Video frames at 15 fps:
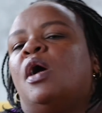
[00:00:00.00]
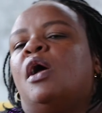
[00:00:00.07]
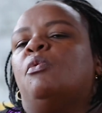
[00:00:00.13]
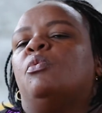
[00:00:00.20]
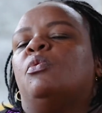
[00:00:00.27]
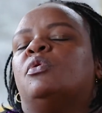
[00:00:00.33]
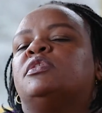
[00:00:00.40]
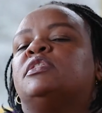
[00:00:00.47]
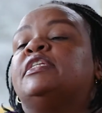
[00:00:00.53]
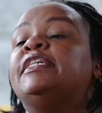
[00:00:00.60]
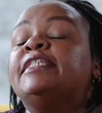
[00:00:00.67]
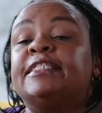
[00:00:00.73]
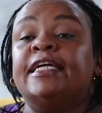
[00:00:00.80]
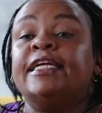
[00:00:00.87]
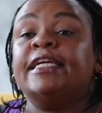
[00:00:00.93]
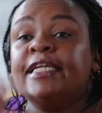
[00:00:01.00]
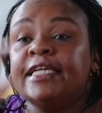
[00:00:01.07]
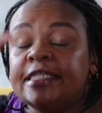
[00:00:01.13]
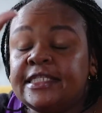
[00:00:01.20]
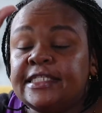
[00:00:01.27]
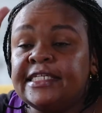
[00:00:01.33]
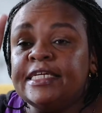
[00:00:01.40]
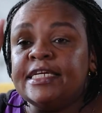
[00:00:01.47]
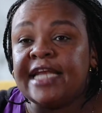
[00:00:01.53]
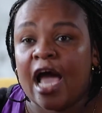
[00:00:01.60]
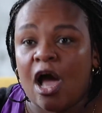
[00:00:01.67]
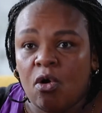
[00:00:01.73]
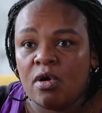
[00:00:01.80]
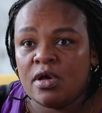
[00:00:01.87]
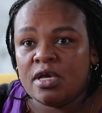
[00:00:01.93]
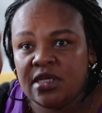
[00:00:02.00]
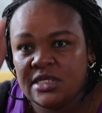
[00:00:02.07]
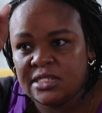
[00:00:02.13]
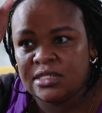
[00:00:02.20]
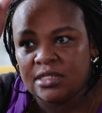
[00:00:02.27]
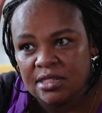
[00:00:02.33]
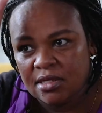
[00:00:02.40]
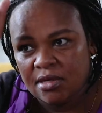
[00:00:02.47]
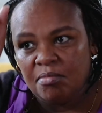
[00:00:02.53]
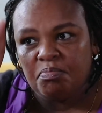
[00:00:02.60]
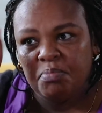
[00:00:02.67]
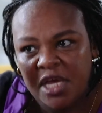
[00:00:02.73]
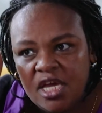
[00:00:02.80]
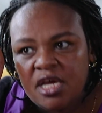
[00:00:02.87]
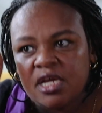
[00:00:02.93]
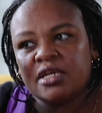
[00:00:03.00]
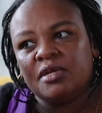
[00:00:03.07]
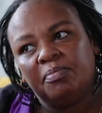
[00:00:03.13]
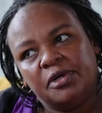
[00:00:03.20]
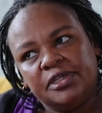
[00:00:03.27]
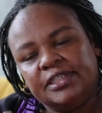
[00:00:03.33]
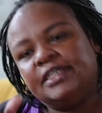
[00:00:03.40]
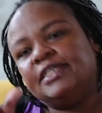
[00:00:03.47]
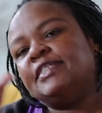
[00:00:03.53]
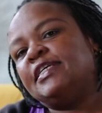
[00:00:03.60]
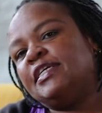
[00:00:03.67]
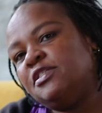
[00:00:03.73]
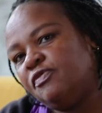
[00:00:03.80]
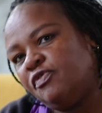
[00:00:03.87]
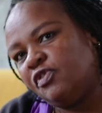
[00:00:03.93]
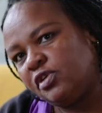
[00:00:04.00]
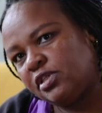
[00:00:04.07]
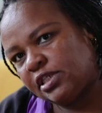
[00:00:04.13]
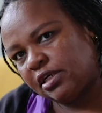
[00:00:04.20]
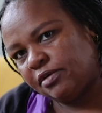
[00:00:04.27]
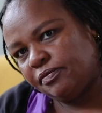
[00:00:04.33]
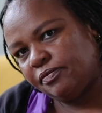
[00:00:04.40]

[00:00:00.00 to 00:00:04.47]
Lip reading: I was listed. Listing now is being reported as a defaulter.